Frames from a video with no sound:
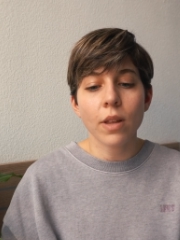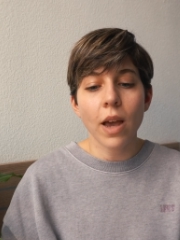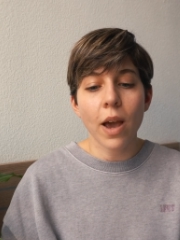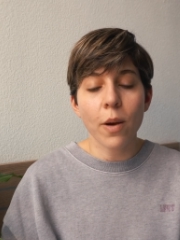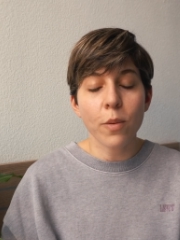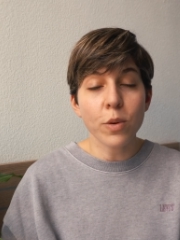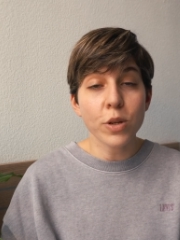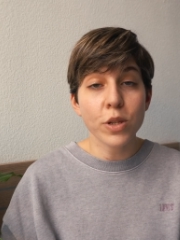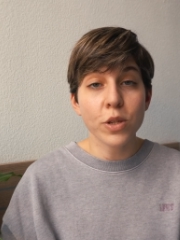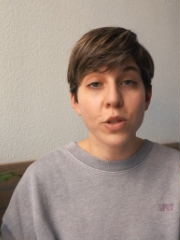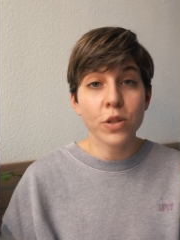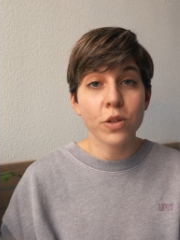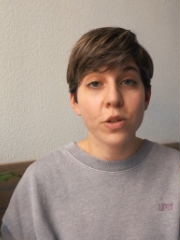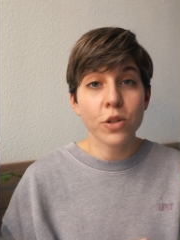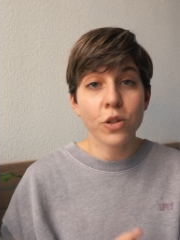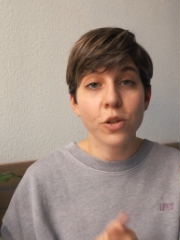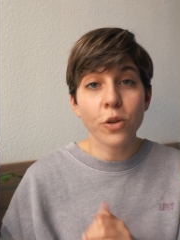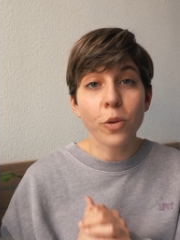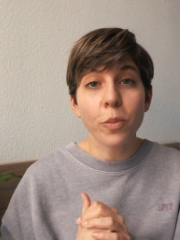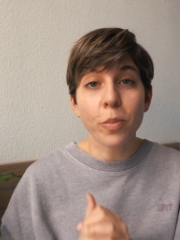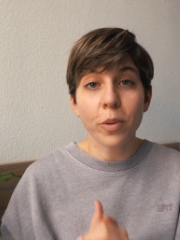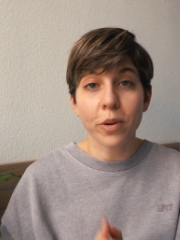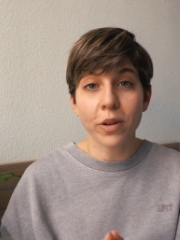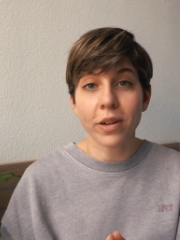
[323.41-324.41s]
I was
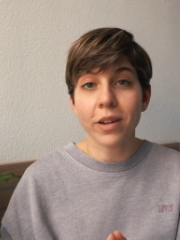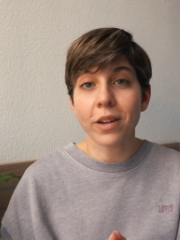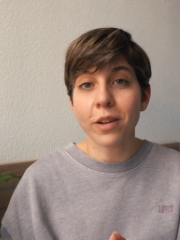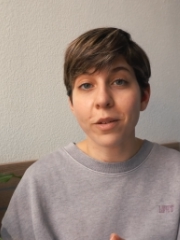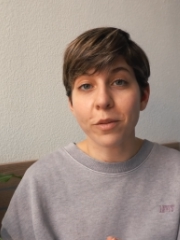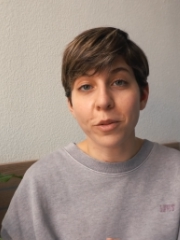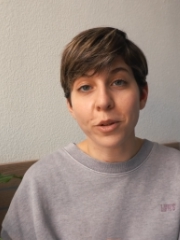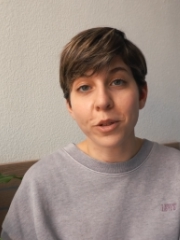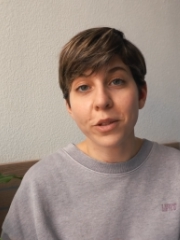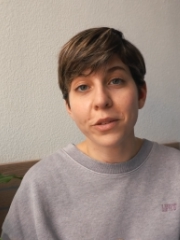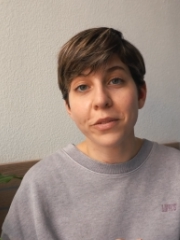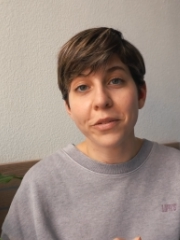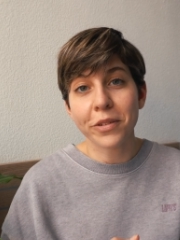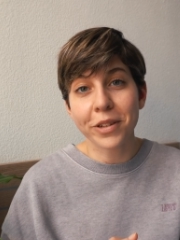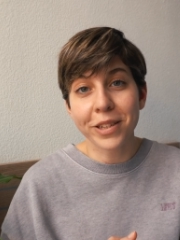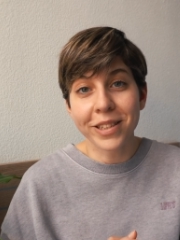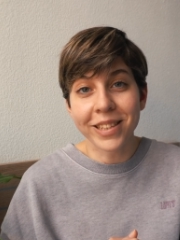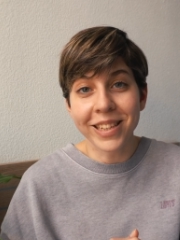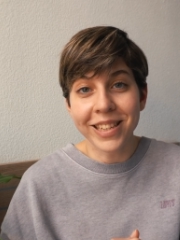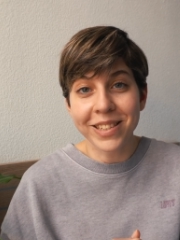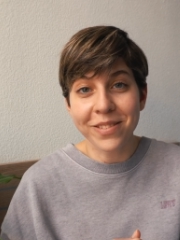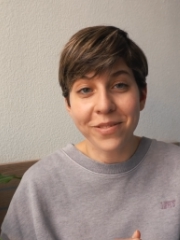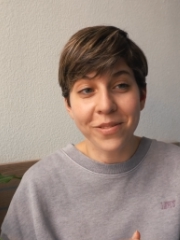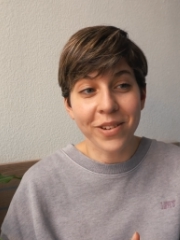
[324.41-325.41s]
super nervous for
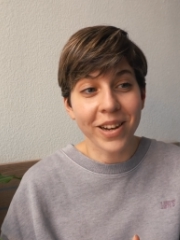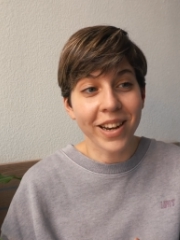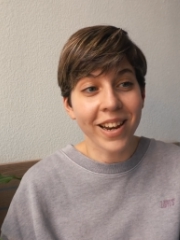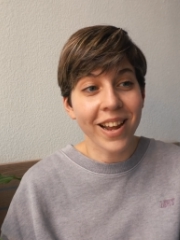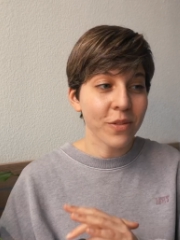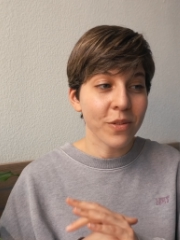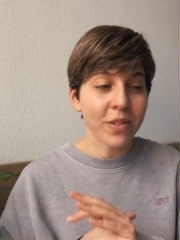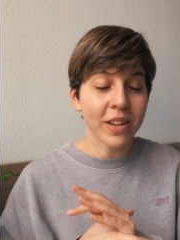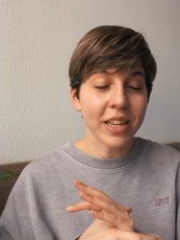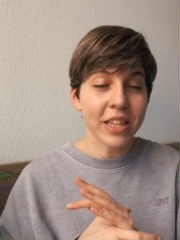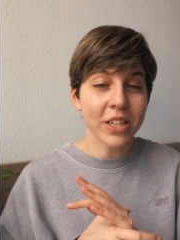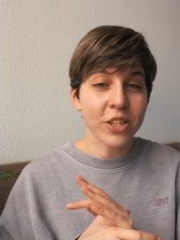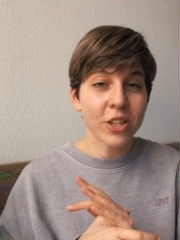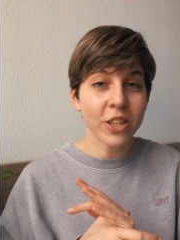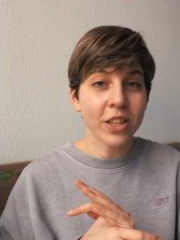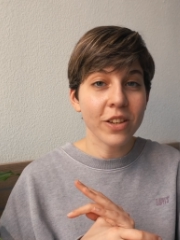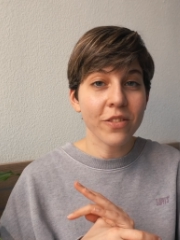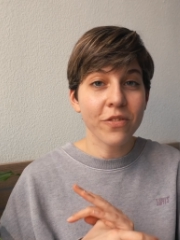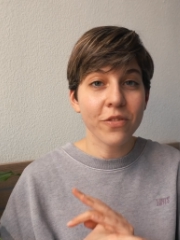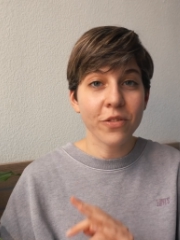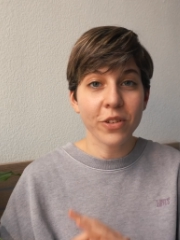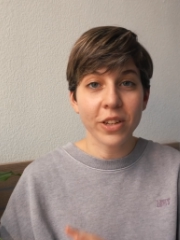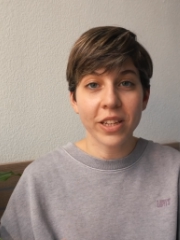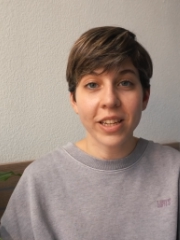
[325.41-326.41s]
this one,
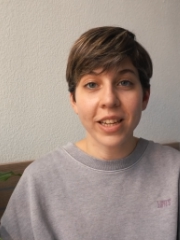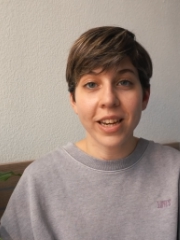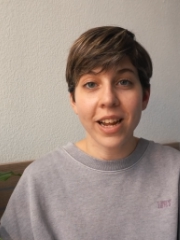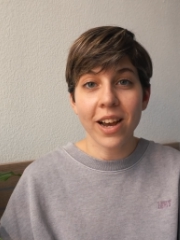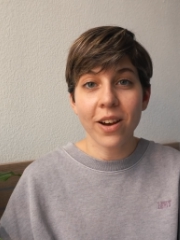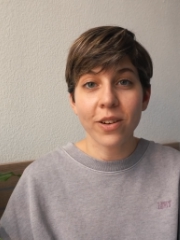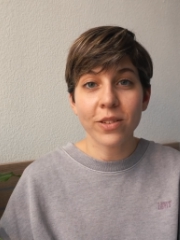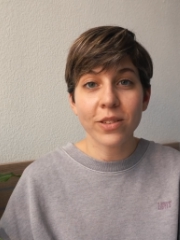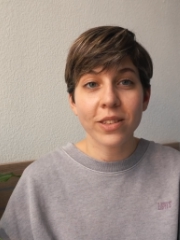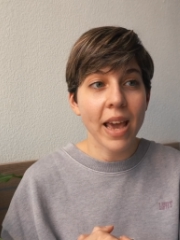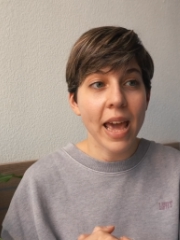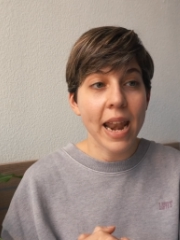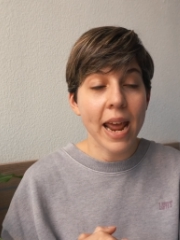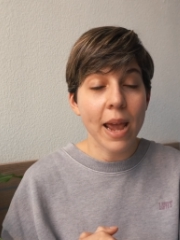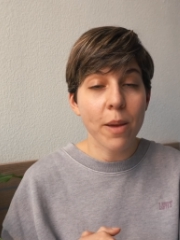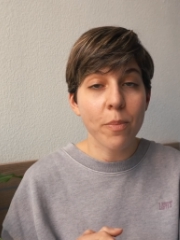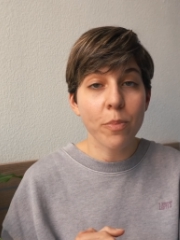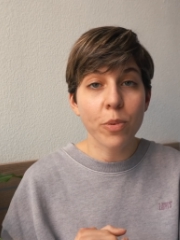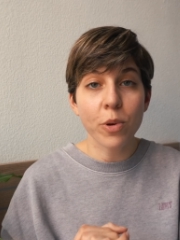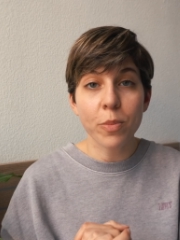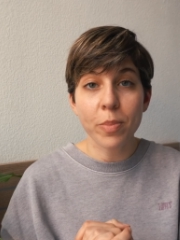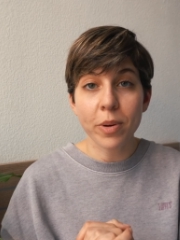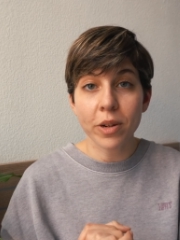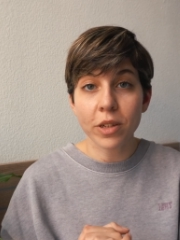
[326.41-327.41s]
literally freaking out, and I
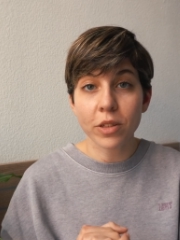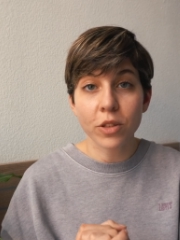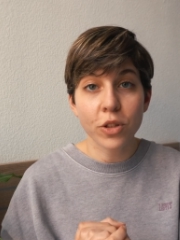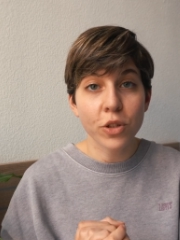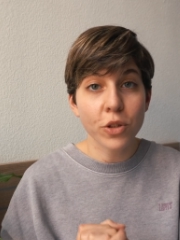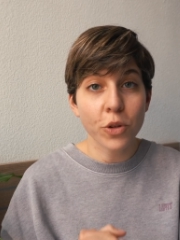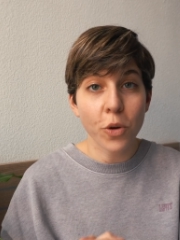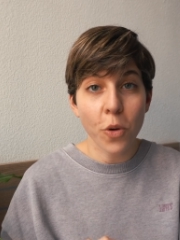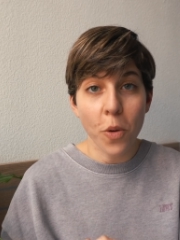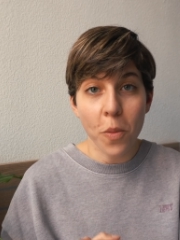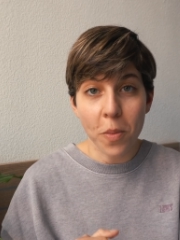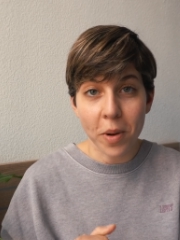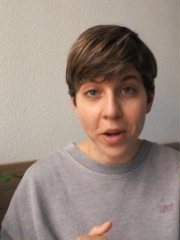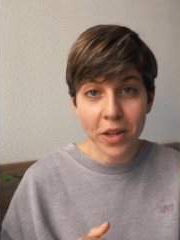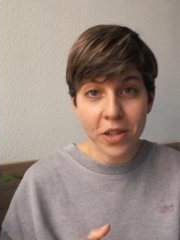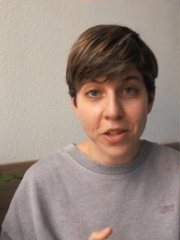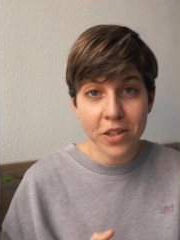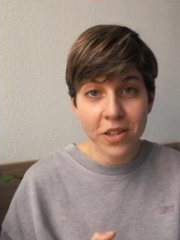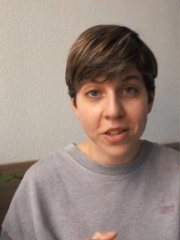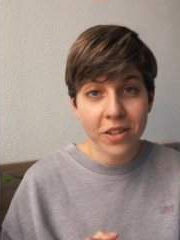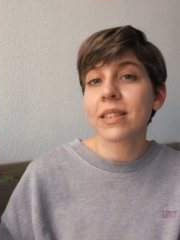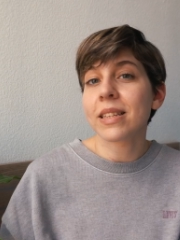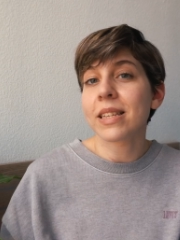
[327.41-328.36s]
prepared so much.